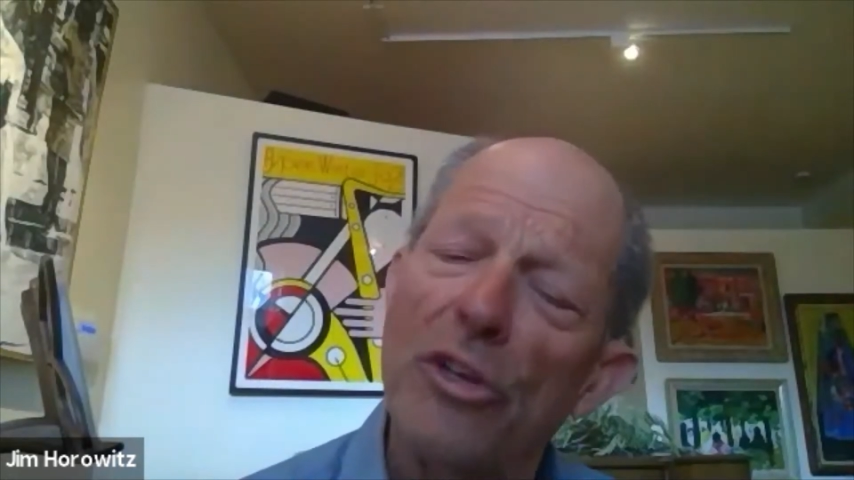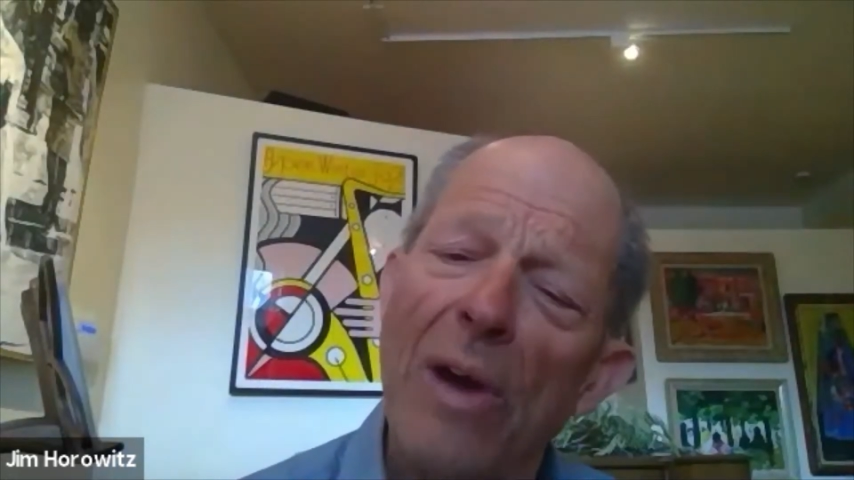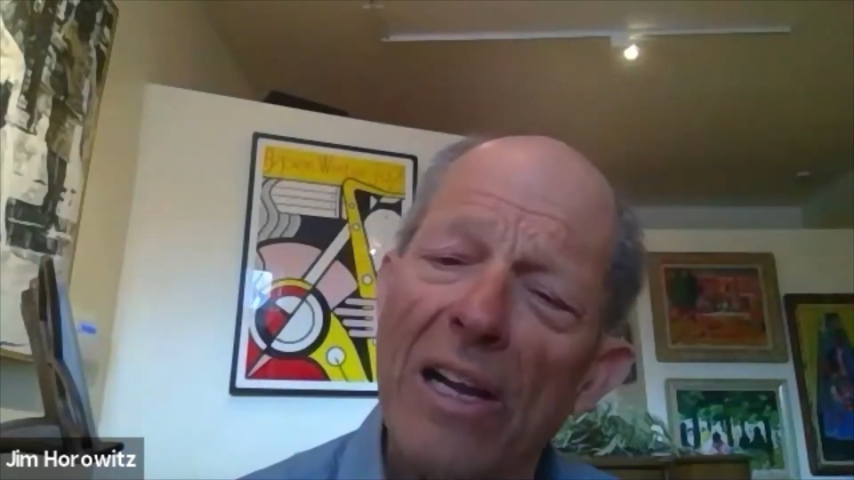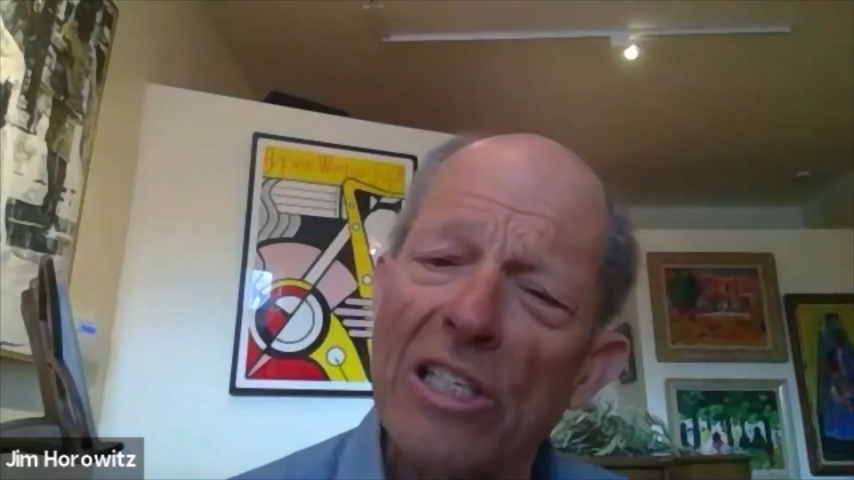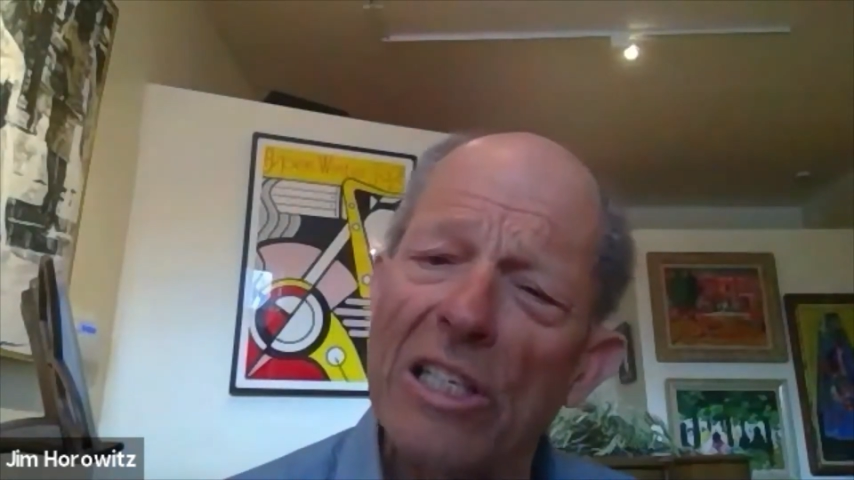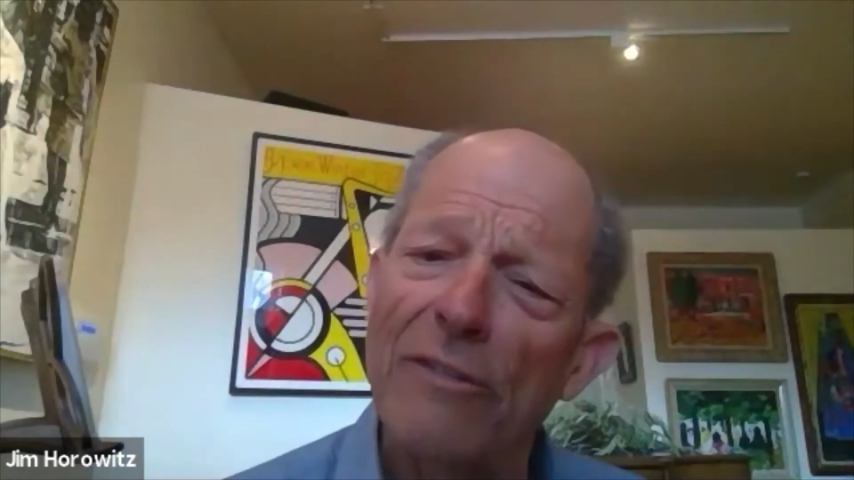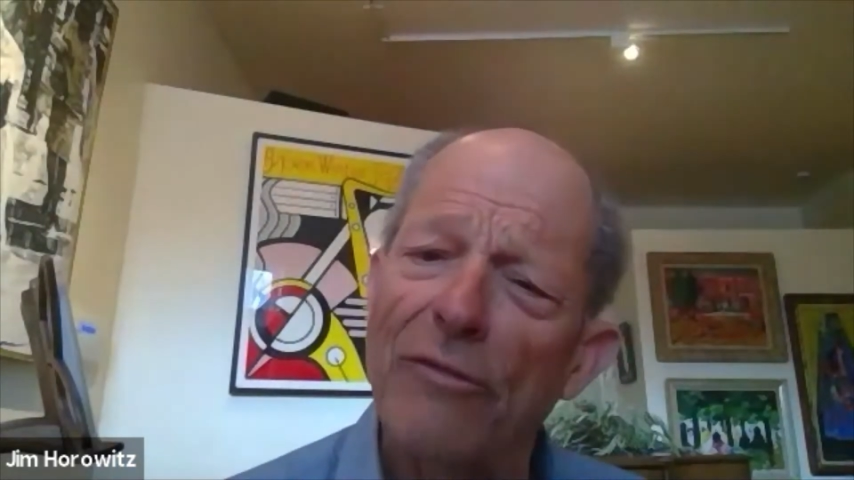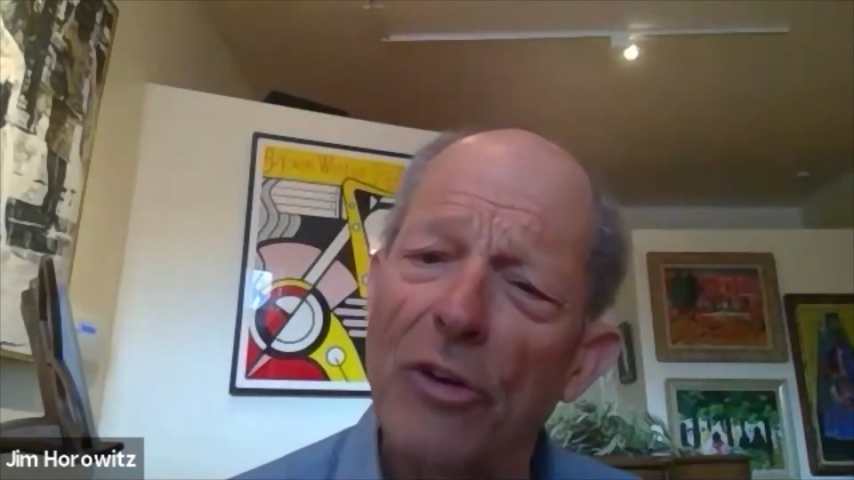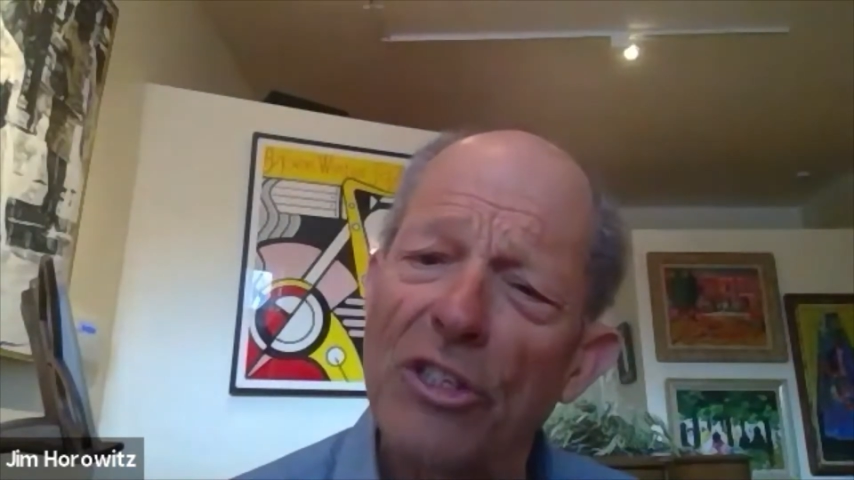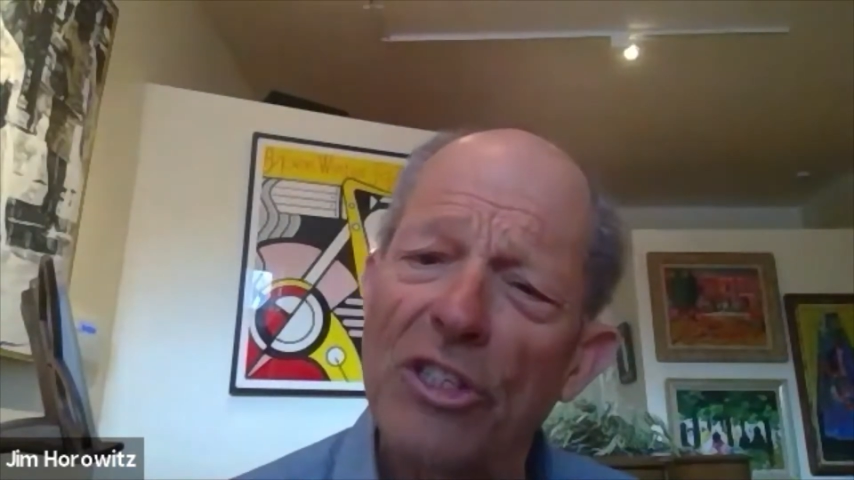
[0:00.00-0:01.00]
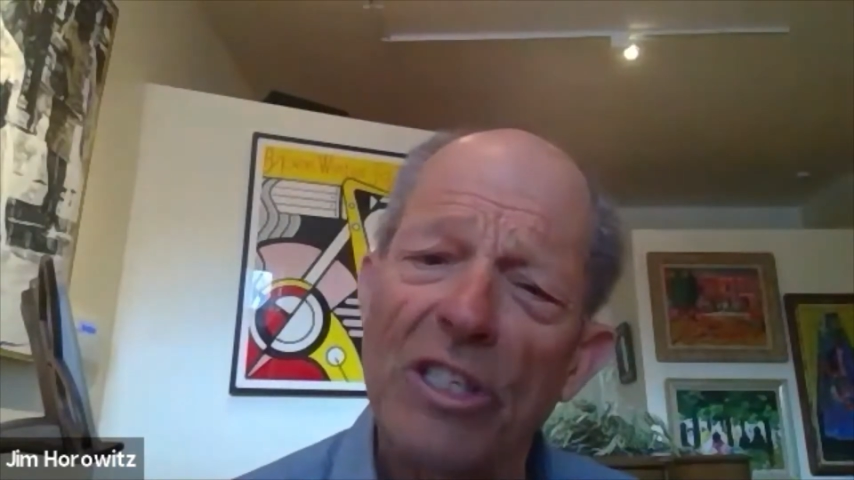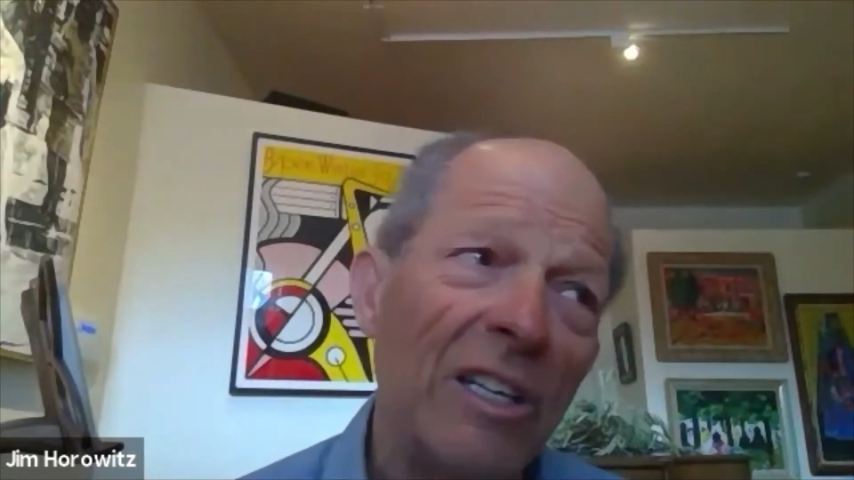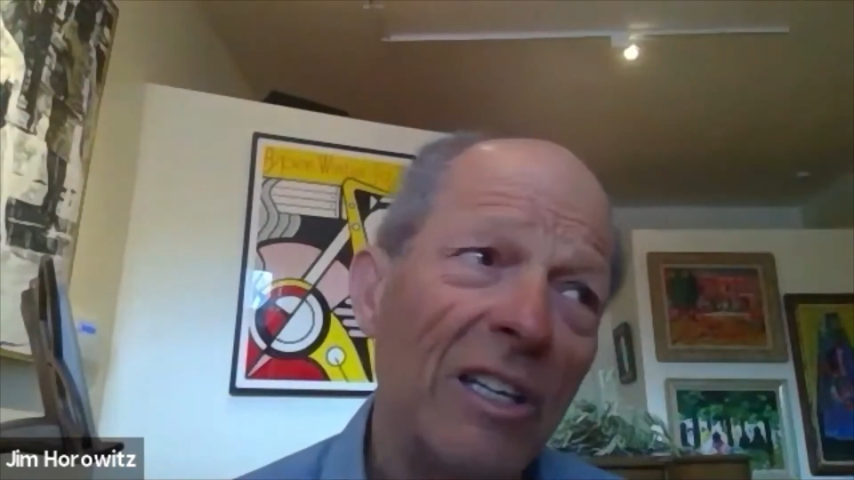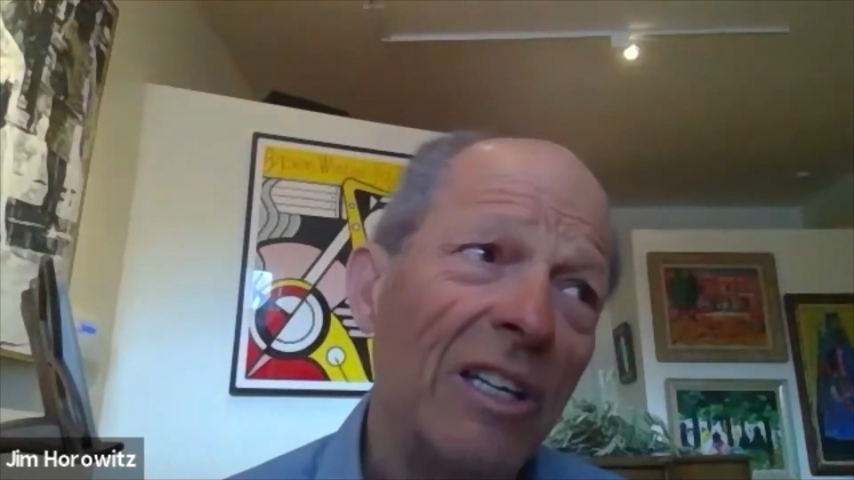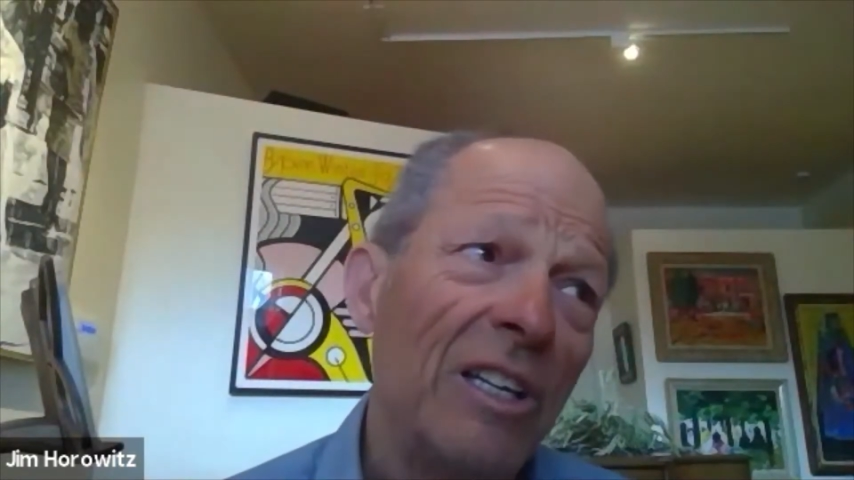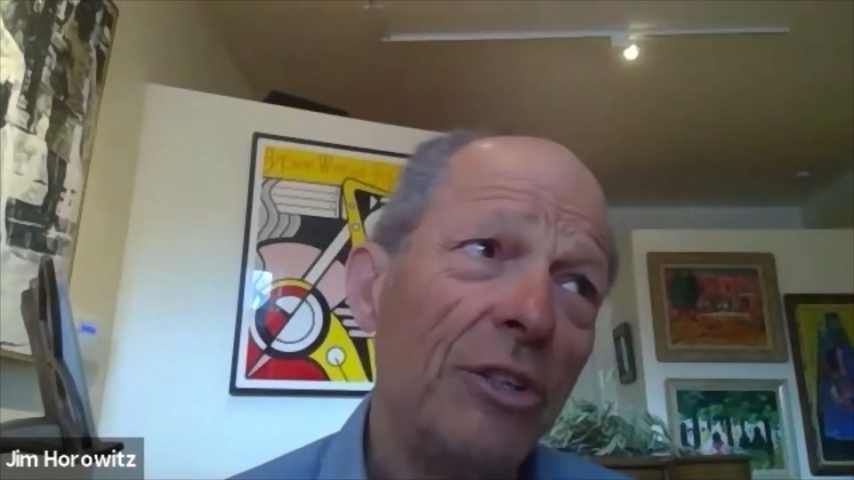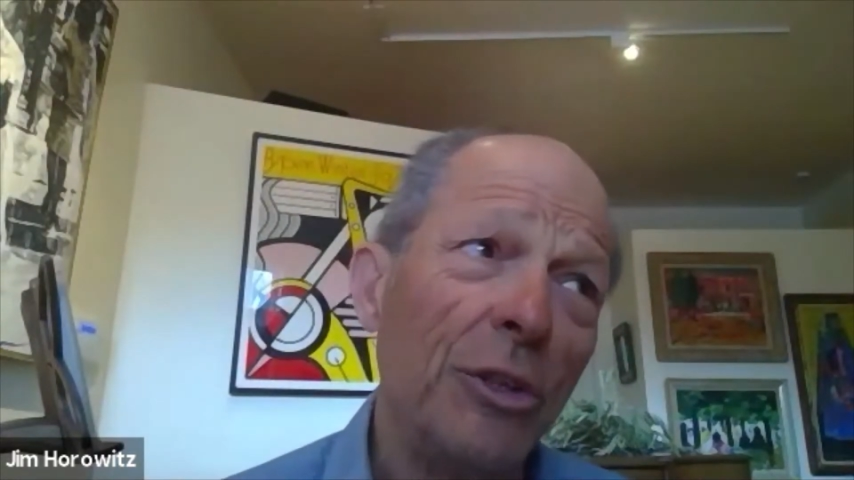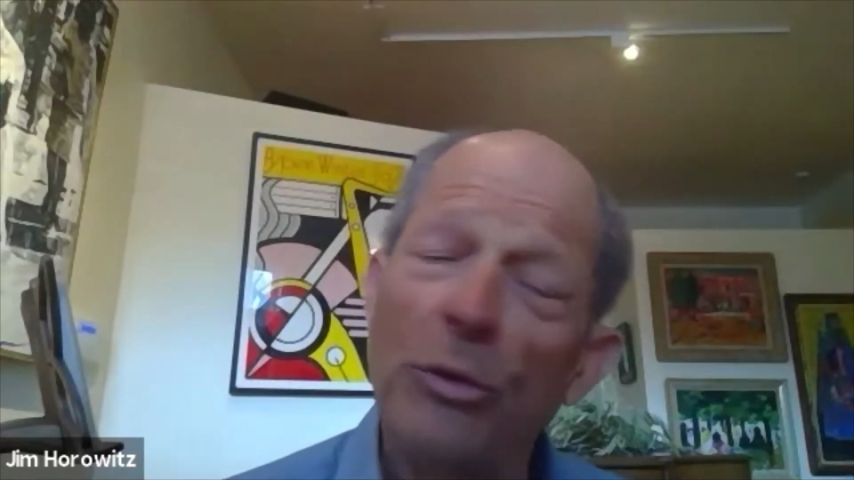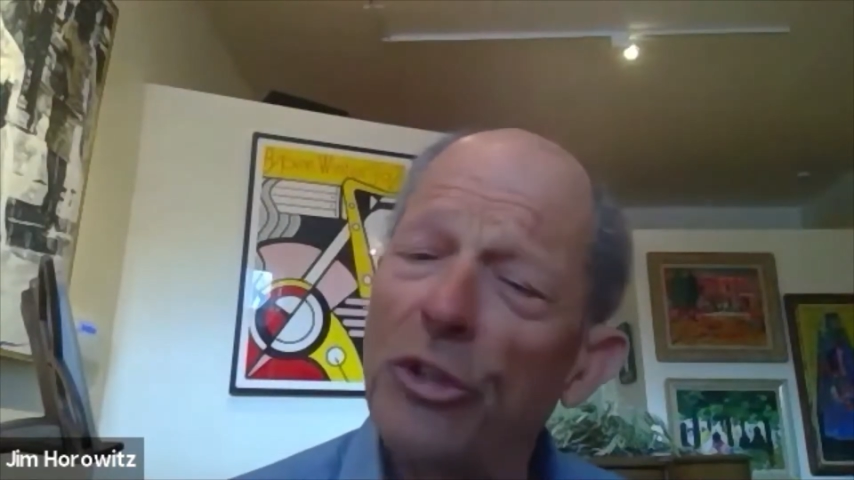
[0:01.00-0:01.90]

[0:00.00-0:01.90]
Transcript: you